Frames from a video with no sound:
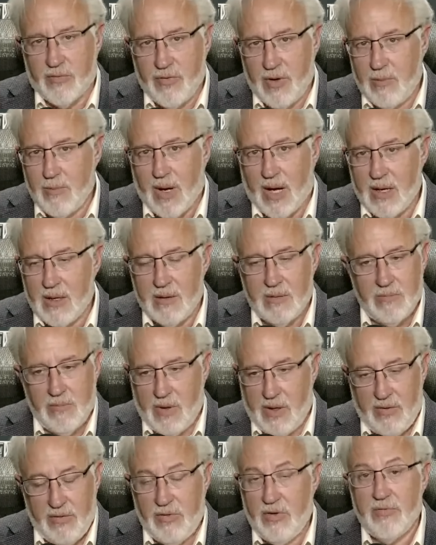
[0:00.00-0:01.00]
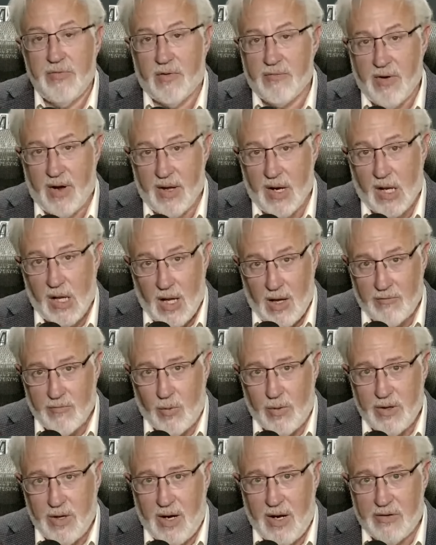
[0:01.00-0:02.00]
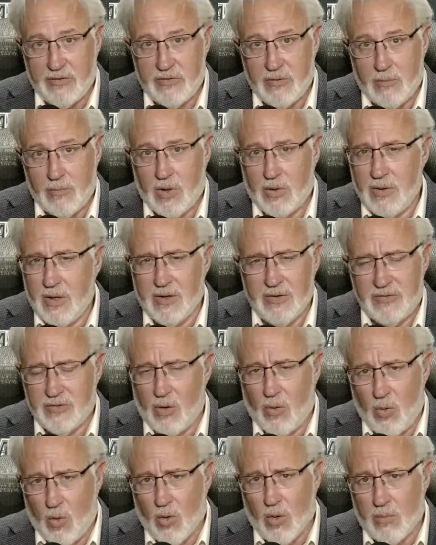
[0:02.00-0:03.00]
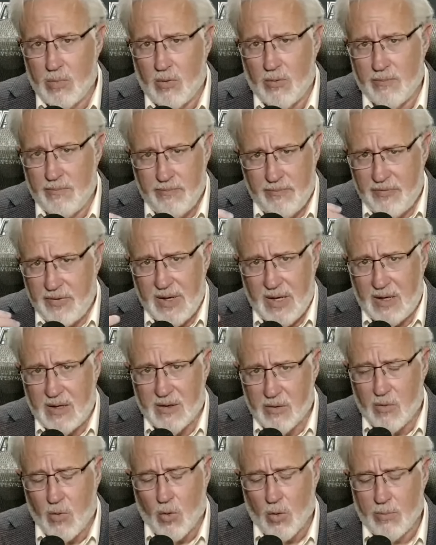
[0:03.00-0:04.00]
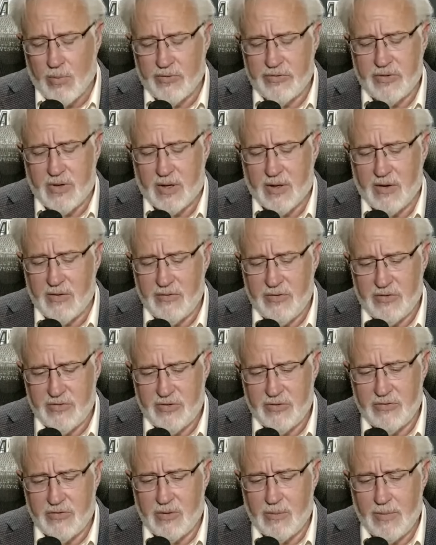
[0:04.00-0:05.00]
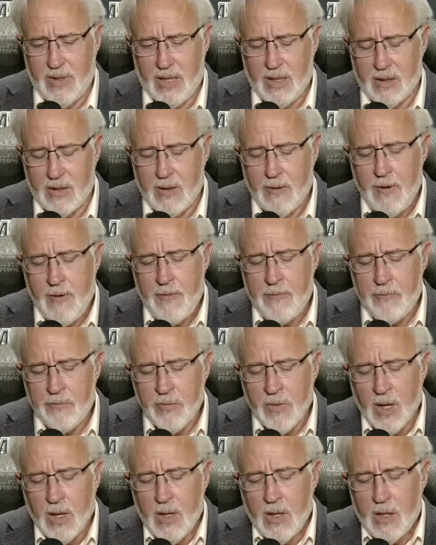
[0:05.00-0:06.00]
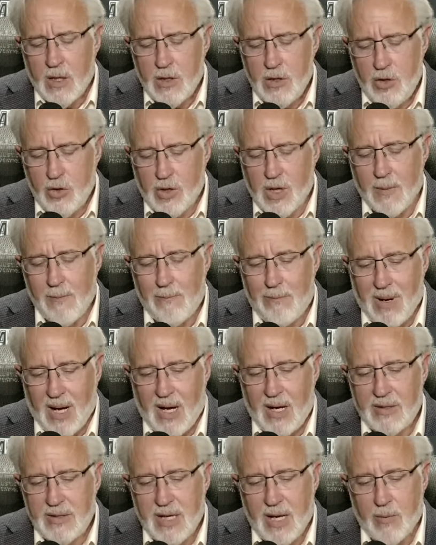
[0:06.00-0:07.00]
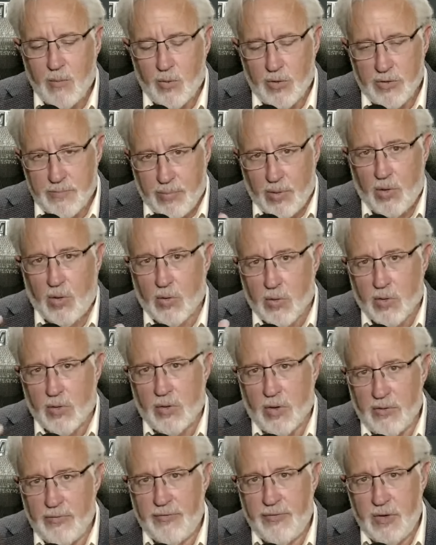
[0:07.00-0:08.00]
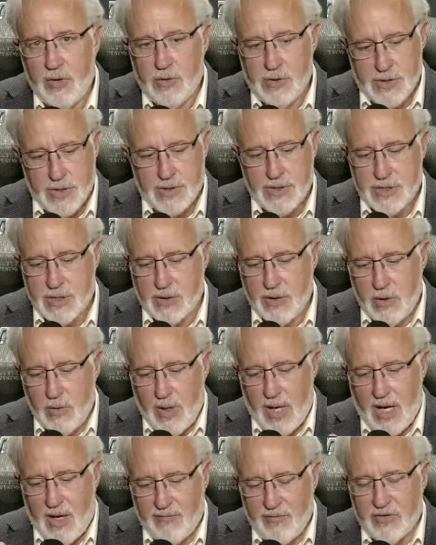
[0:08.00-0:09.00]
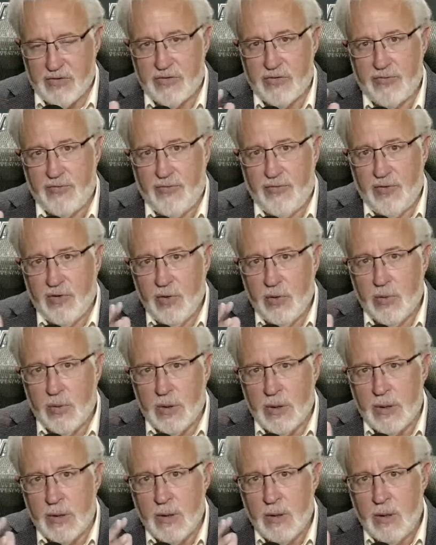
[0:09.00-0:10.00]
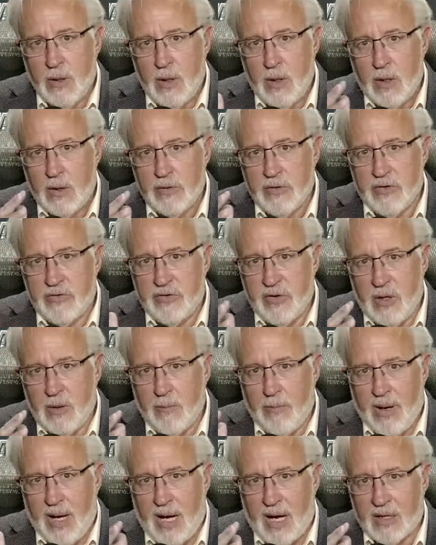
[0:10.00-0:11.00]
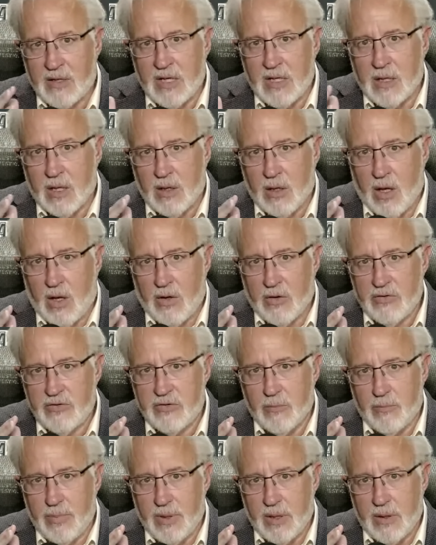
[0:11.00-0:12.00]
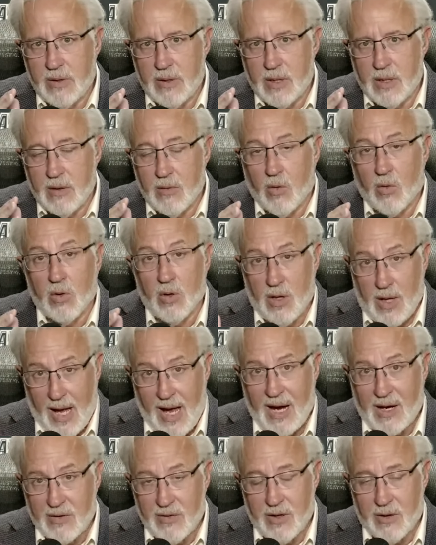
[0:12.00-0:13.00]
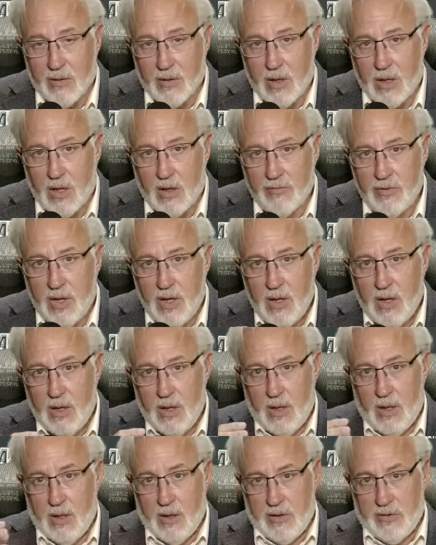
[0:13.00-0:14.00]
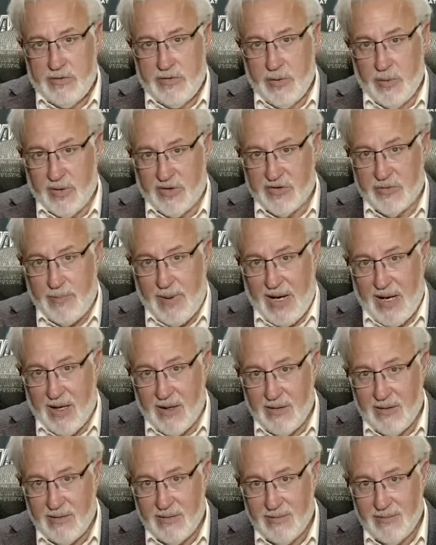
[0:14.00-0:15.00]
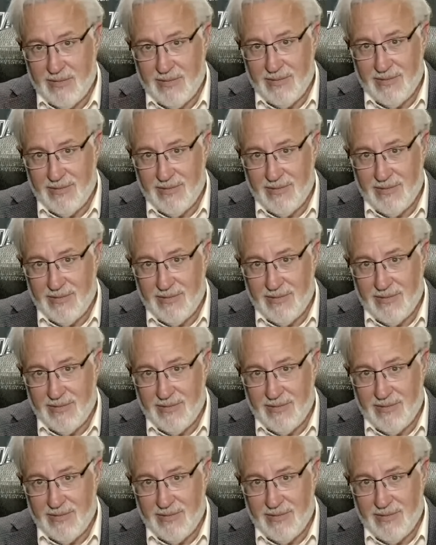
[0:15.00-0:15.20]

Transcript: or if anybody, you've ever had a loved one that has pneumonia, it's a horrible thing, a horrible set of conditions to be in. You combine that with pleural effusion. So you have this fluid that's impacting the lungs' ability or lack thereof to expand